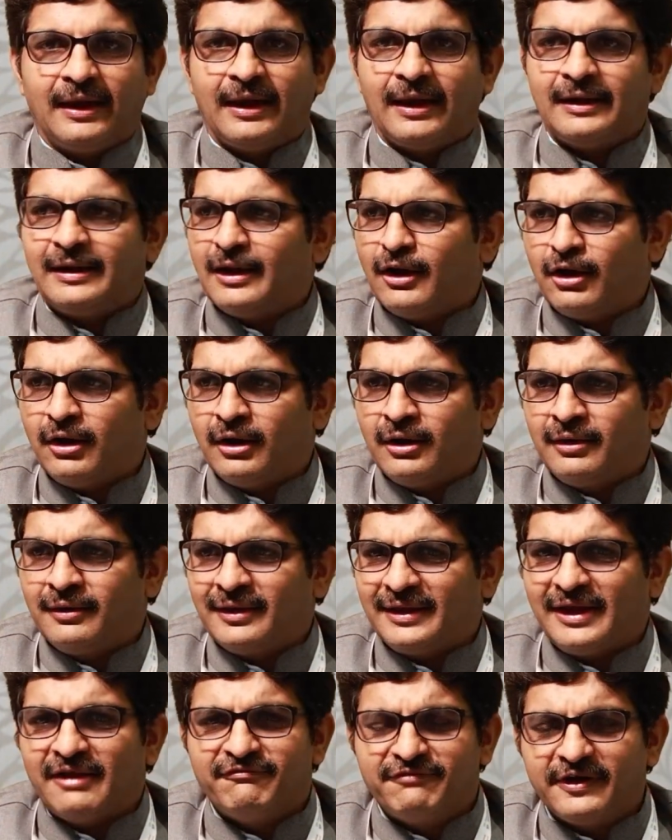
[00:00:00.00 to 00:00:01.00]
And
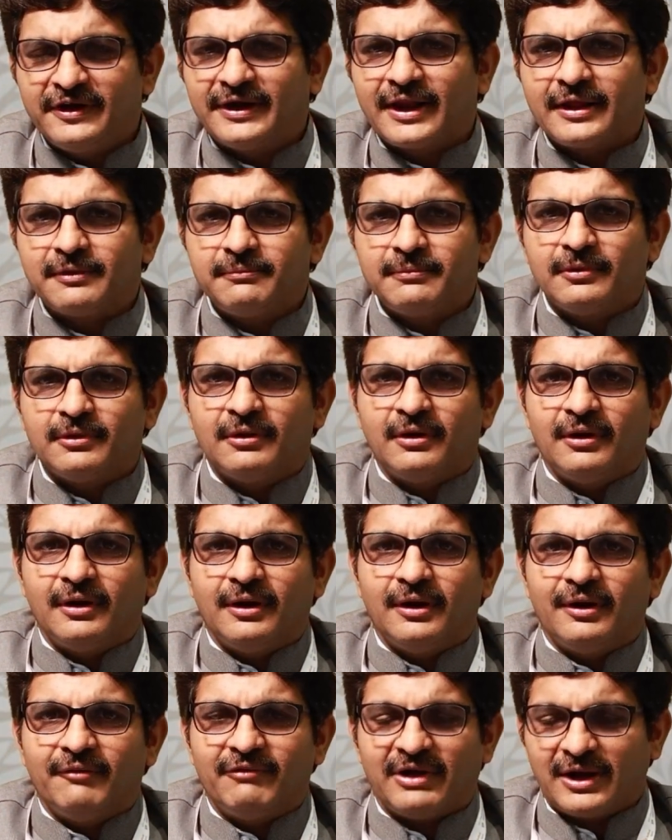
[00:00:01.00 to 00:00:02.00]
every time,
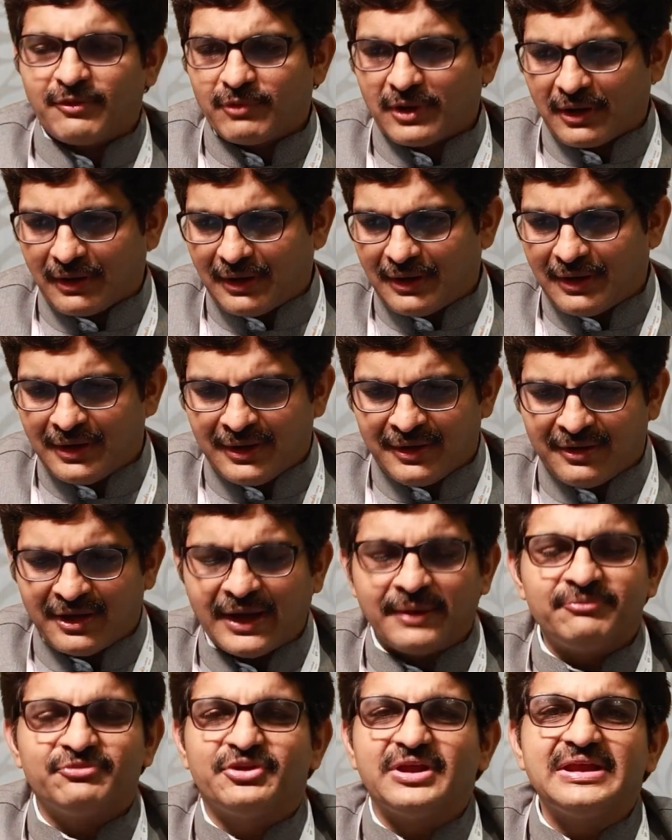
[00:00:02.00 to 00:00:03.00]
whenever
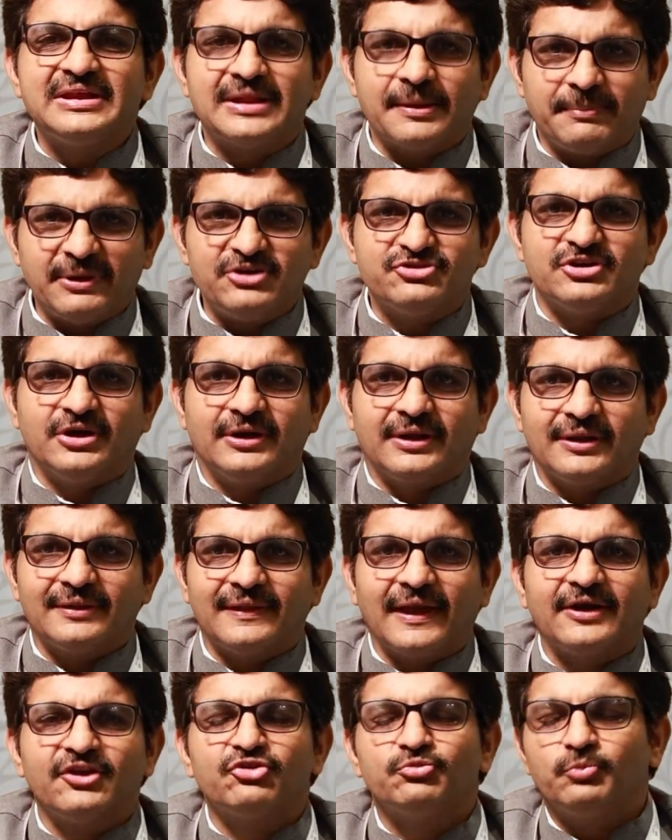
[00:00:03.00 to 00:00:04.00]
I'm seeing the patient,
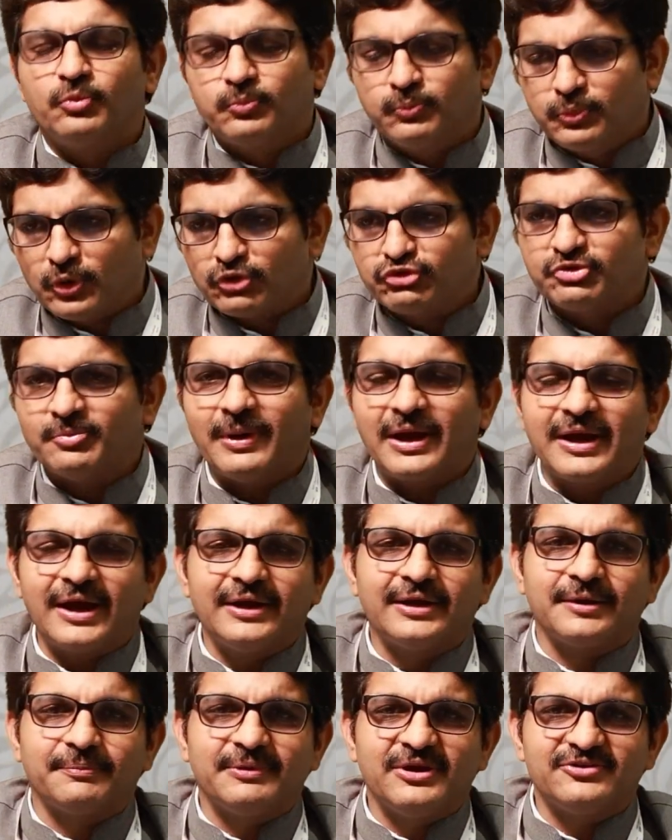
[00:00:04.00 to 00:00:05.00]
that is
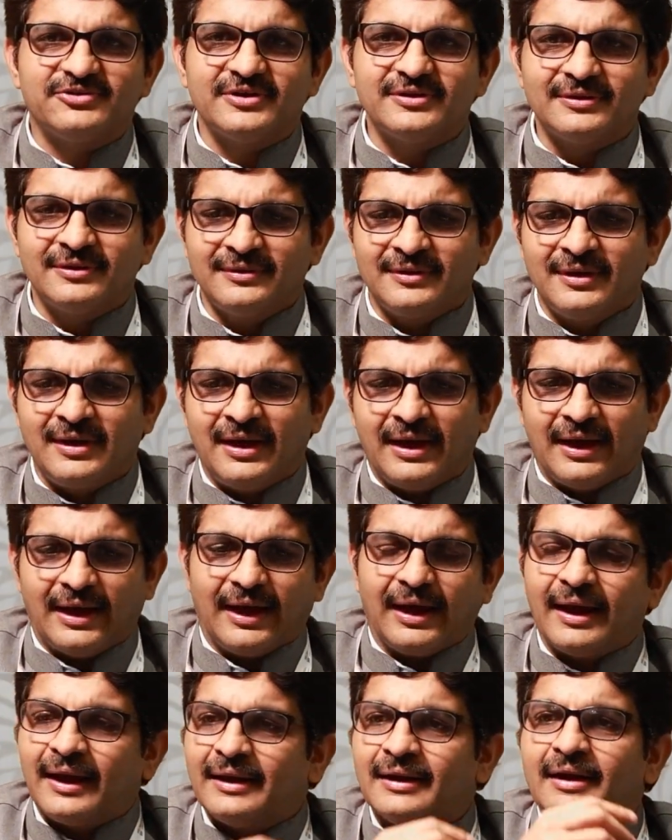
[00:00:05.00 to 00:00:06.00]
post-bariatric patient,
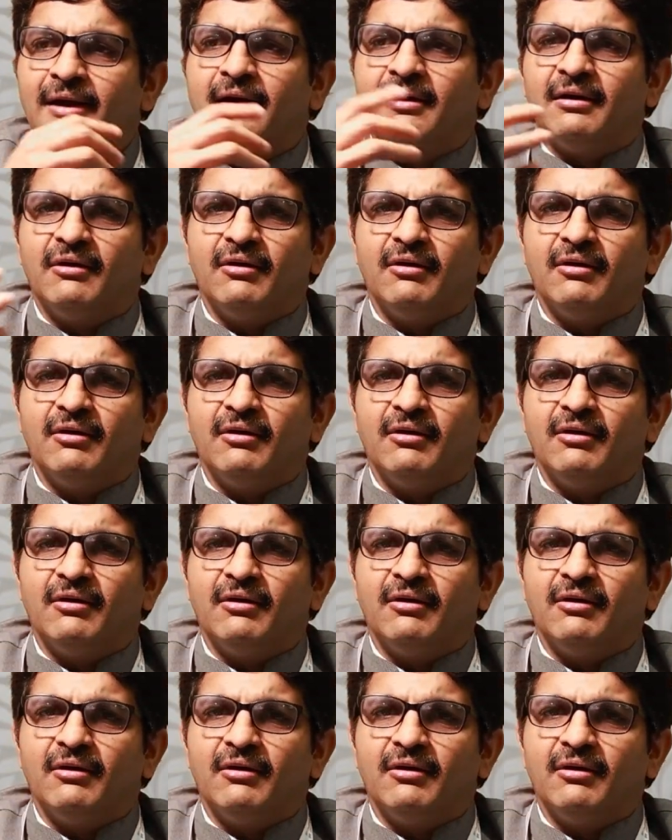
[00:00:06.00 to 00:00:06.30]
and